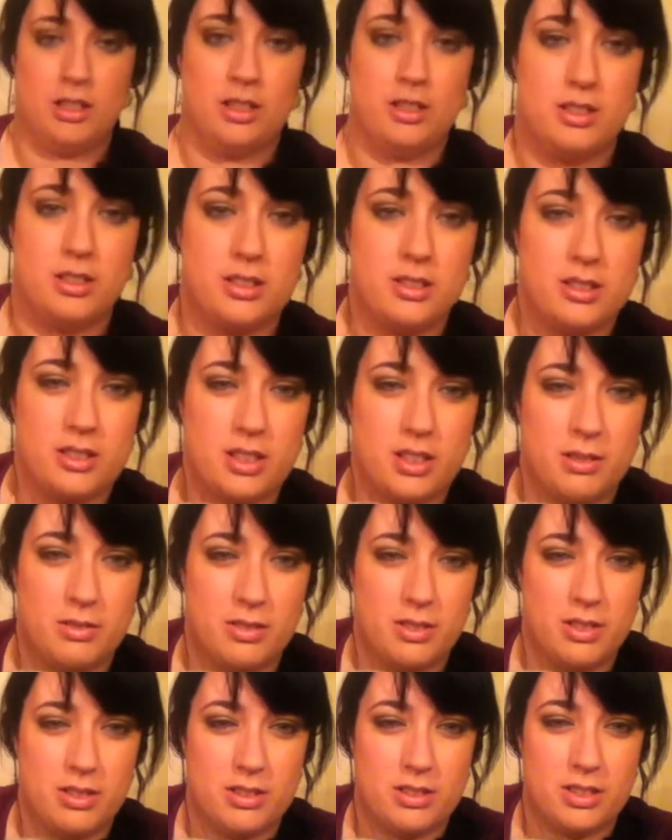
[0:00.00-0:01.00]
And that's kind of
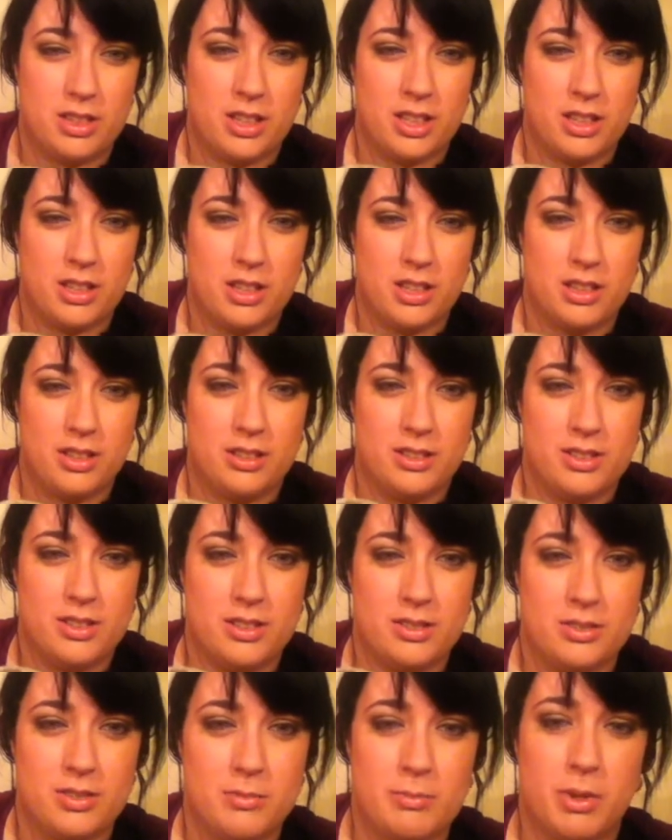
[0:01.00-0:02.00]
what it looks like in there,
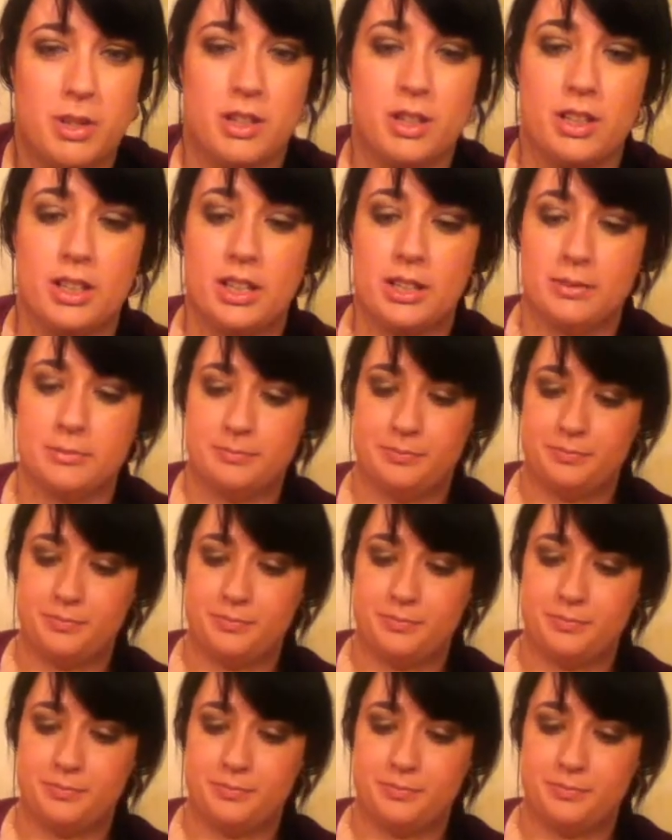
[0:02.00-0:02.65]
so sparkly.